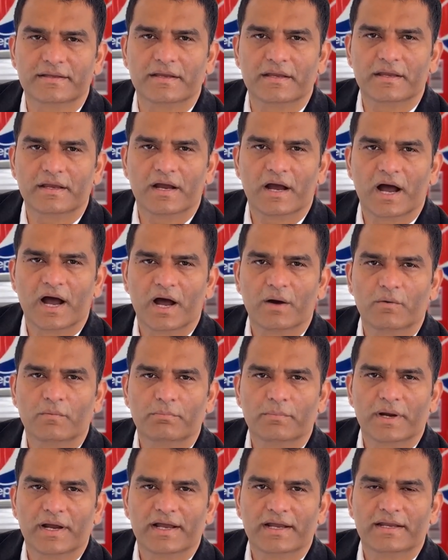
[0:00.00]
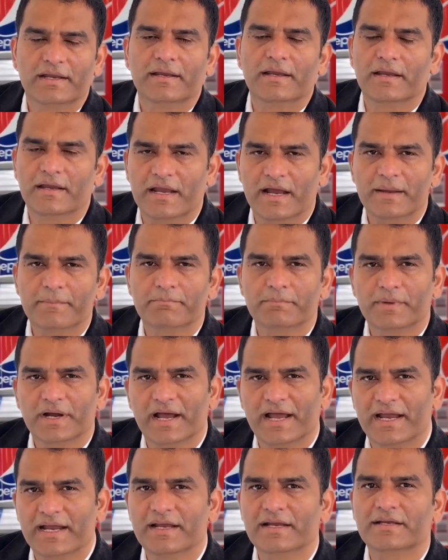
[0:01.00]
How might
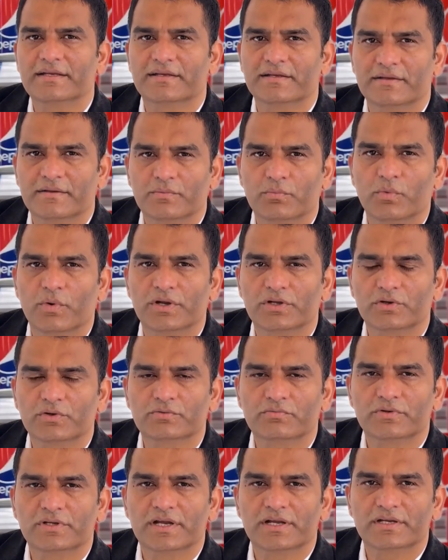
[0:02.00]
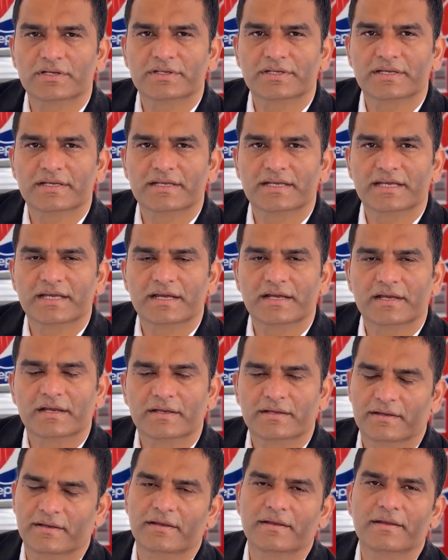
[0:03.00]
applying what you've learned
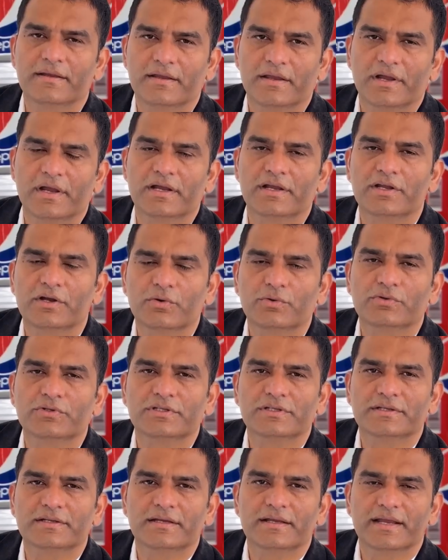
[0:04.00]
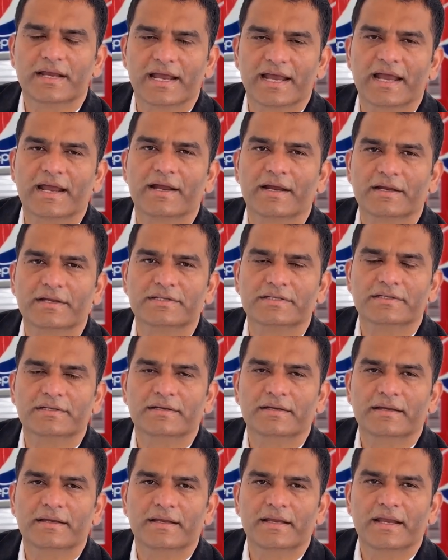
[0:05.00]
here reduce errors,
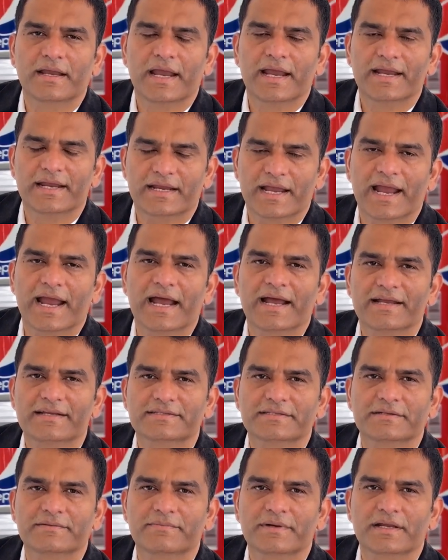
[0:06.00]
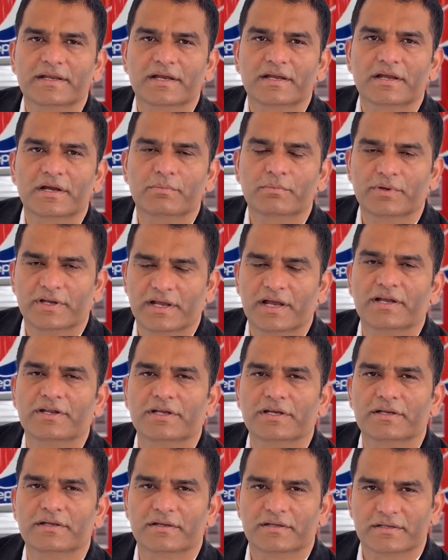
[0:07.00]
enhance vendor
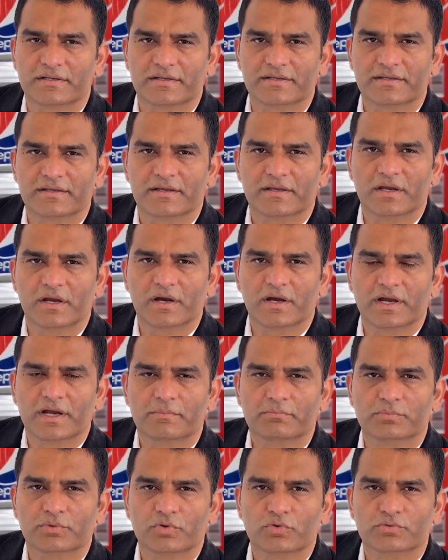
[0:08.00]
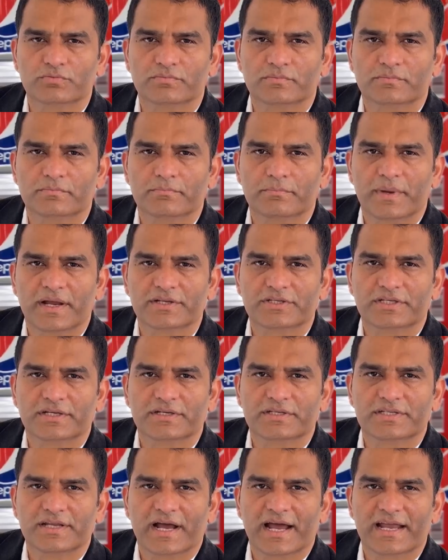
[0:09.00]
communication, or improve
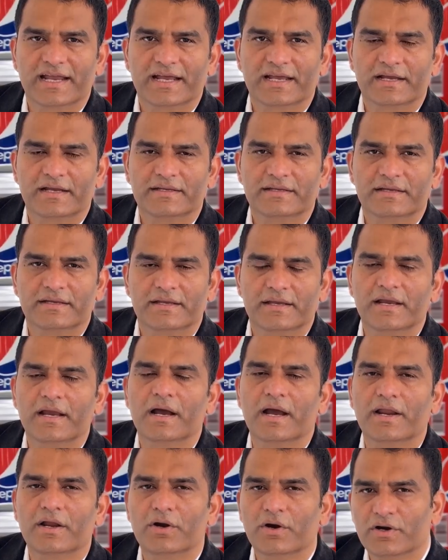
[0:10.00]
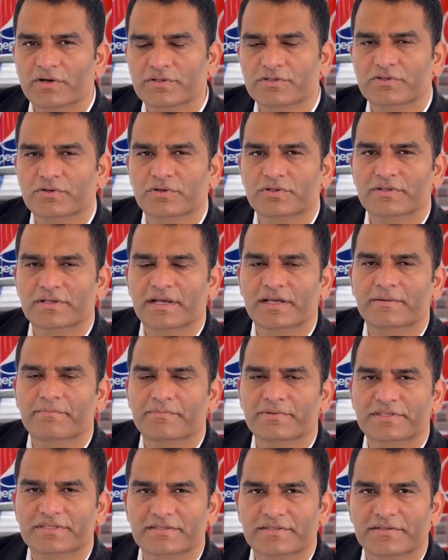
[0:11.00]
budget tracking across your
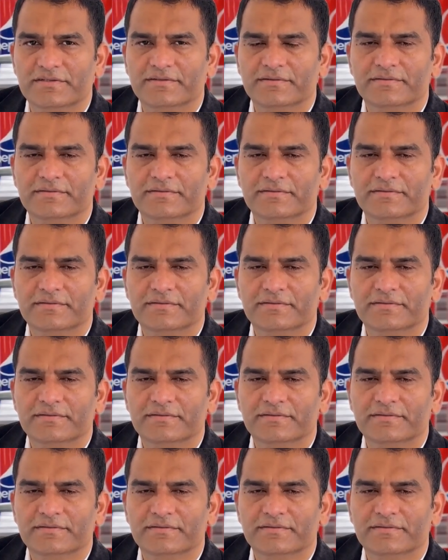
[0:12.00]
teams?